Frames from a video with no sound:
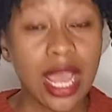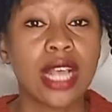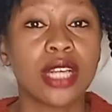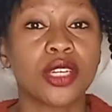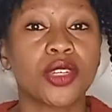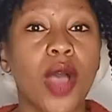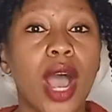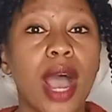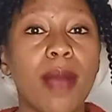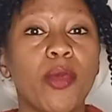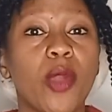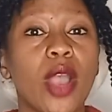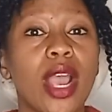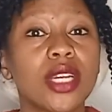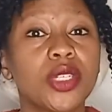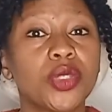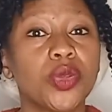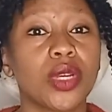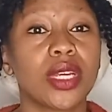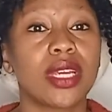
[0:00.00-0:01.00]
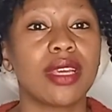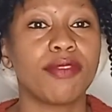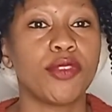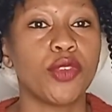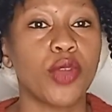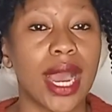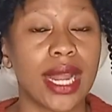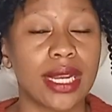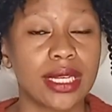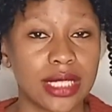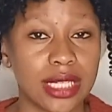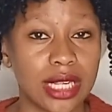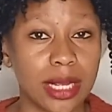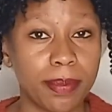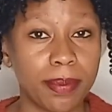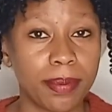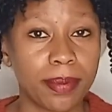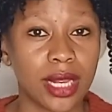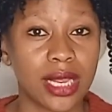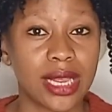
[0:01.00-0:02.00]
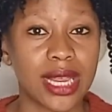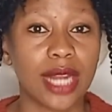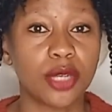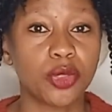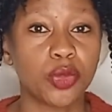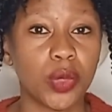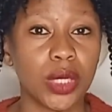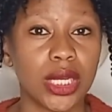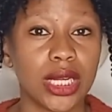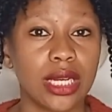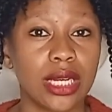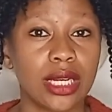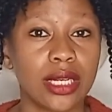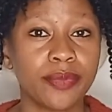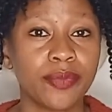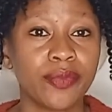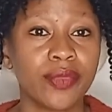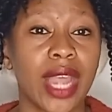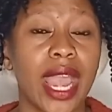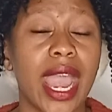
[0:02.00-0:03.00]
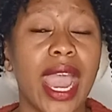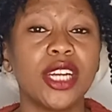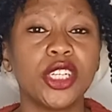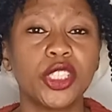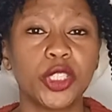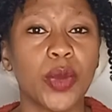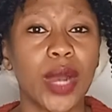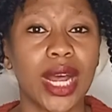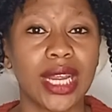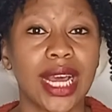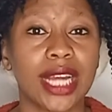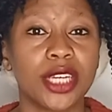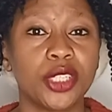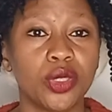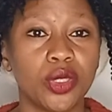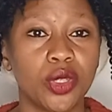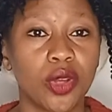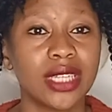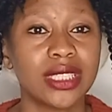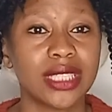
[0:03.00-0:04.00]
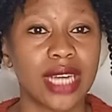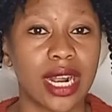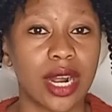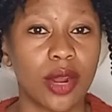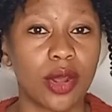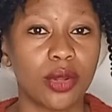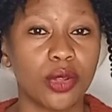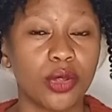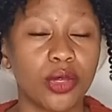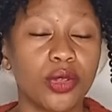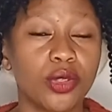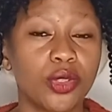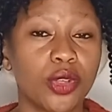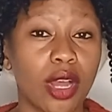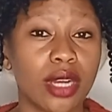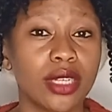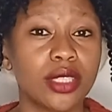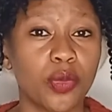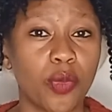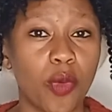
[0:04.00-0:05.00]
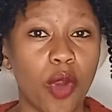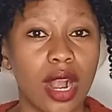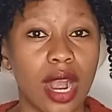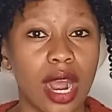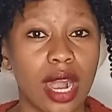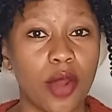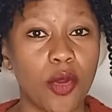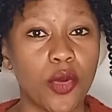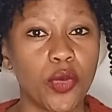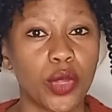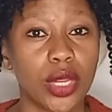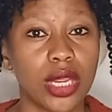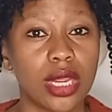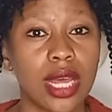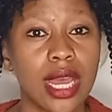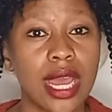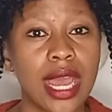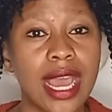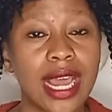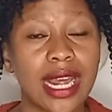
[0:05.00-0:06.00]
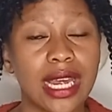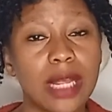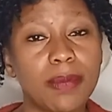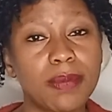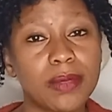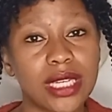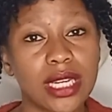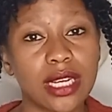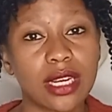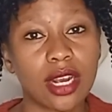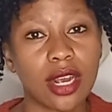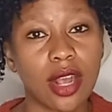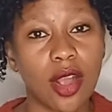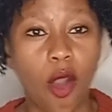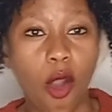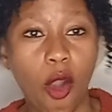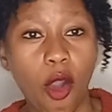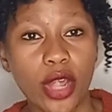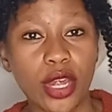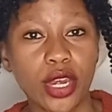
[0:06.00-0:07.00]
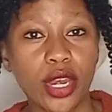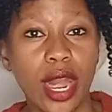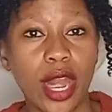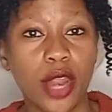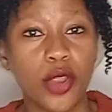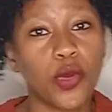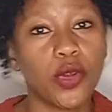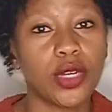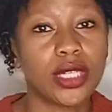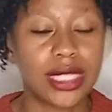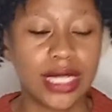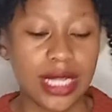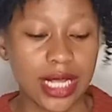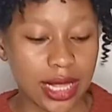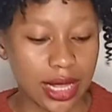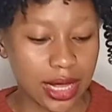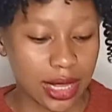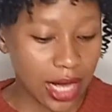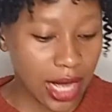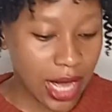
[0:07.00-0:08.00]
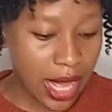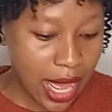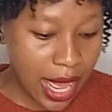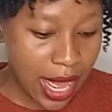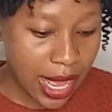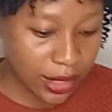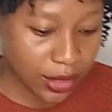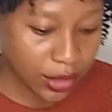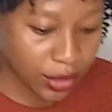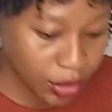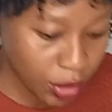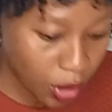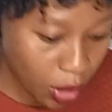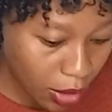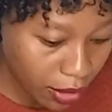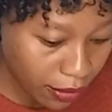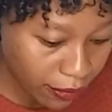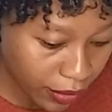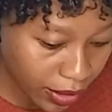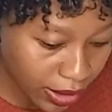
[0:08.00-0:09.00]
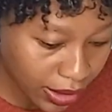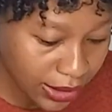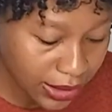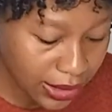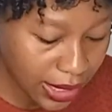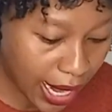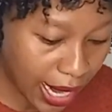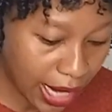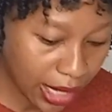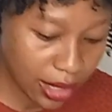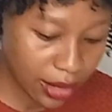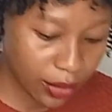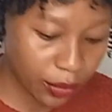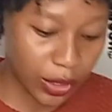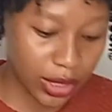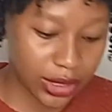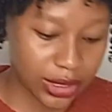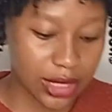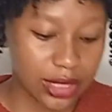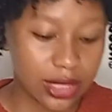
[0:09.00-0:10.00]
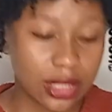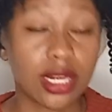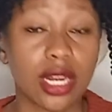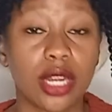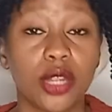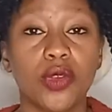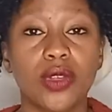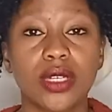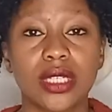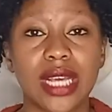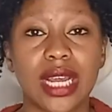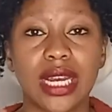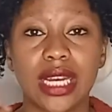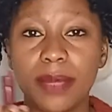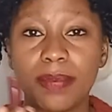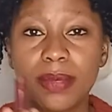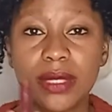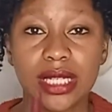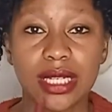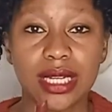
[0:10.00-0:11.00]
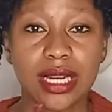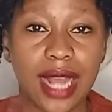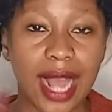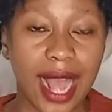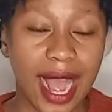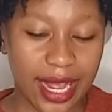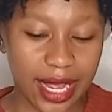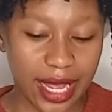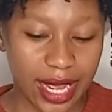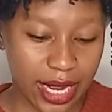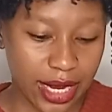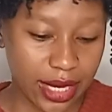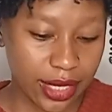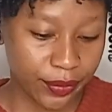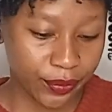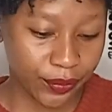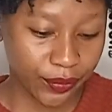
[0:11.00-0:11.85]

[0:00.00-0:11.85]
So I'm going to give you a tip that will ensure that you don't walk around with lipstick on your teeth. So for this hack, we'll just use the lipstick again.